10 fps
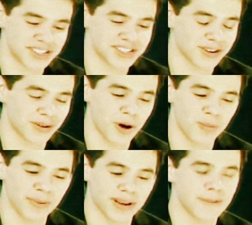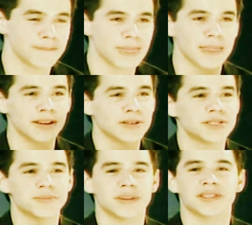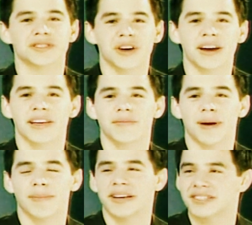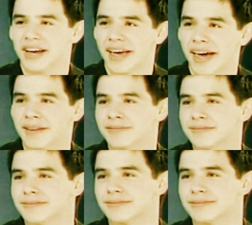and just, you know, hoping, you know, just been trying to give my best I can.